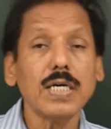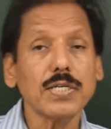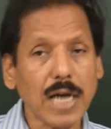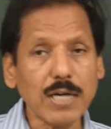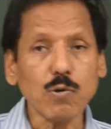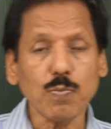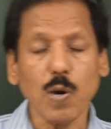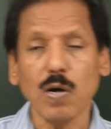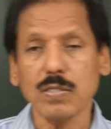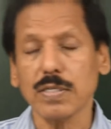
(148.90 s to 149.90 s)
try to
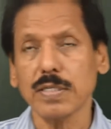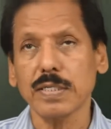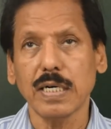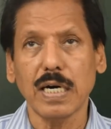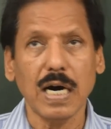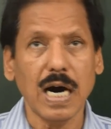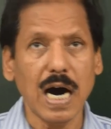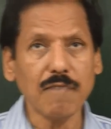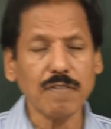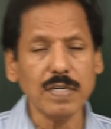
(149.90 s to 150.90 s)
plot a
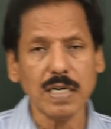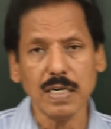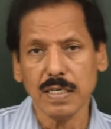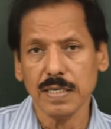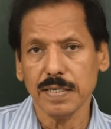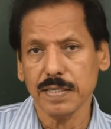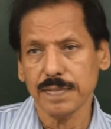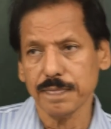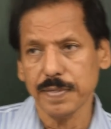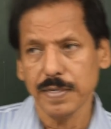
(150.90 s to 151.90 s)
half an hour
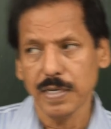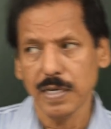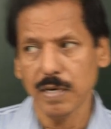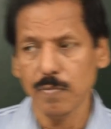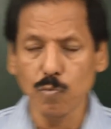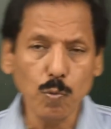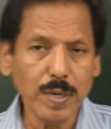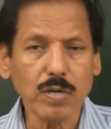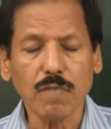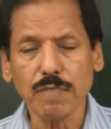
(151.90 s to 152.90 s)

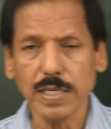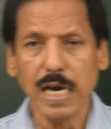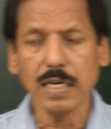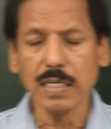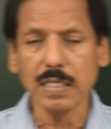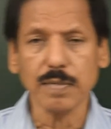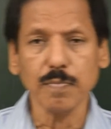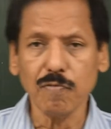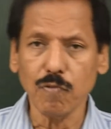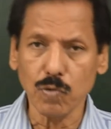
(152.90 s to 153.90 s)
movement of the target
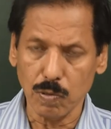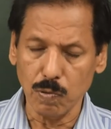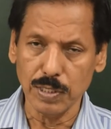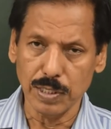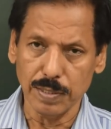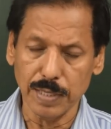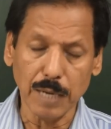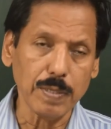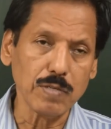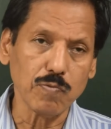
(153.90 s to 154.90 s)
before the collision. That
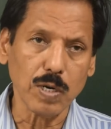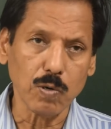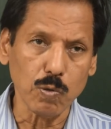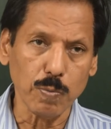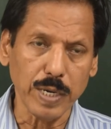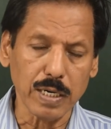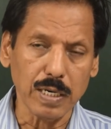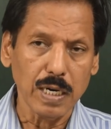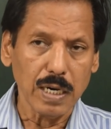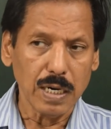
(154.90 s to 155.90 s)
means we are going to make
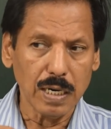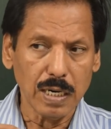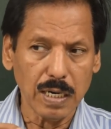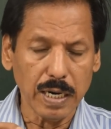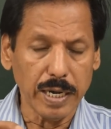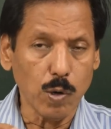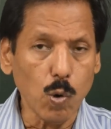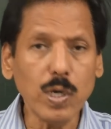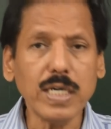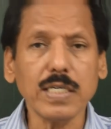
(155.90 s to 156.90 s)
an
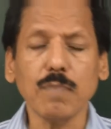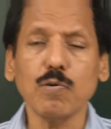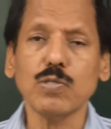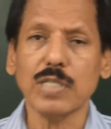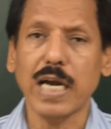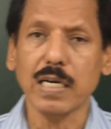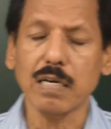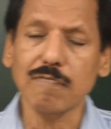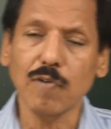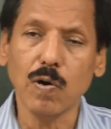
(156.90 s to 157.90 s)
OAW
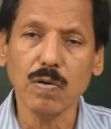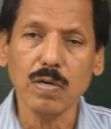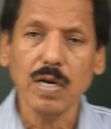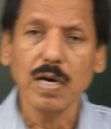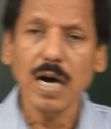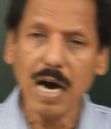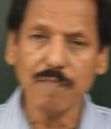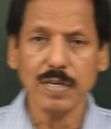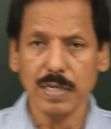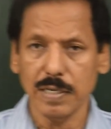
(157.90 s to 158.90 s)
triangle for half
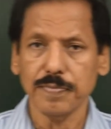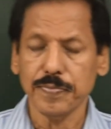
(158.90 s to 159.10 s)
an hour,